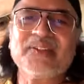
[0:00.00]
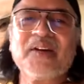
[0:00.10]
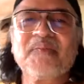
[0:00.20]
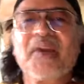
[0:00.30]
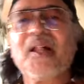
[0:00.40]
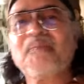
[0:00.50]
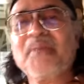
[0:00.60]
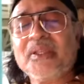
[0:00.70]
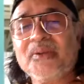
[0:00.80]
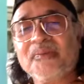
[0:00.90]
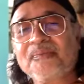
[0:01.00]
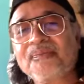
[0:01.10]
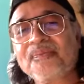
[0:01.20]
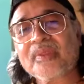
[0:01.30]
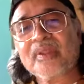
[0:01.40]
you up, helping you,
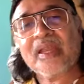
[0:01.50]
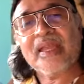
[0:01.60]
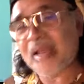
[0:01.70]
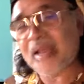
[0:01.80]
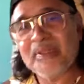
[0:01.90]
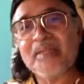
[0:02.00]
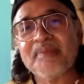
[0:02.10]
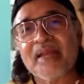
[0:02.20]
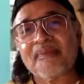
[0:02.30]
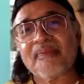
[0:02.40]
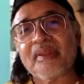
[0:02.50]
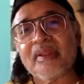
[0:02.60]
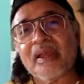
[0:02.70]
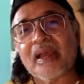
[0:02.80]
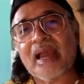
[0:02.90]
and I believe that.
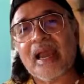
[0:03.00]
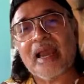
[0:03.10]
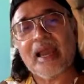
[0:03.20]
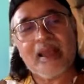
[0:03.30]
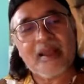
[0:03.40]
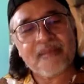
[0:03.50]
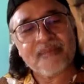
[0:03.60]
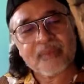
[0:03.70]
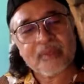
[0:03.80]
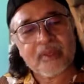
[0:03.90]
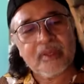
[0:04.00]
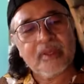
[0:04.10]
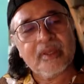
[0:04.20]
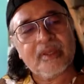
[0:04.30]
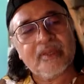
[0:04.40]
Uh,
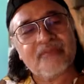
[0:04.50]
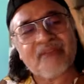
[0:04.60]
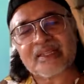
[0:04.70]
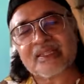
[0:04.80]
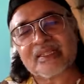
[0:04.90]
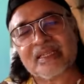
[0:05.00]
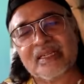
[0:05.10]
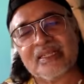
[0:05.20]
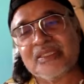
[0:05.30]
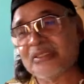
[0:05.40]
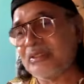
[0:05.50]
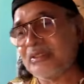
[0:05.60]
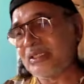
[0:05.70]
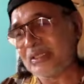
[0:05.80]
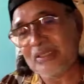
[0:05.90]
in fact,
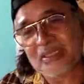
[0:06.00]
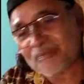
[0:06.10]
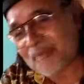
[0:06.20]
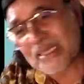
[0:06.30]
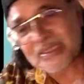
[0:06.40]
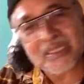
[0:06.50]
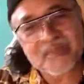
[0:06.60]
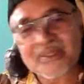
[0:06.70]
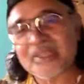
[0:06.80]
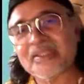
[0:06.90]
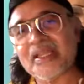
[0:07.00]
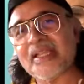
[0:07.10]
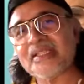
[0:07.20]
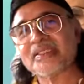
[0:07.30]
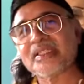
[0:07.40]
this past several
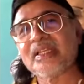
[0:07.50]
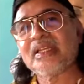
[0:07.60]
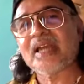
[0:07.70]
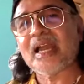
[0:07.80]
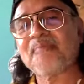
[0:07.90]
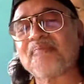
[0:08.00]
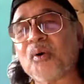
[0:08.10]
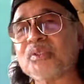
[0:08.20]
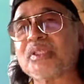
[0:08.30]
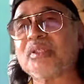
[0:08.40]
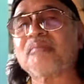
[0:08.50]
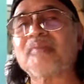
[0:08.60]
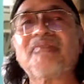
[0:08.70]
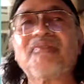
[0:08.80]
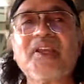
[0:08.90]
days, I posted on
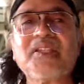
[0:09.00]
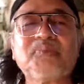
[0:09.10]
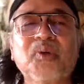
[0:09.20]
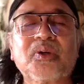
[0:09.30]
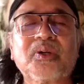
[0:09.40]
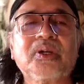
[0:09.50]
my Facebook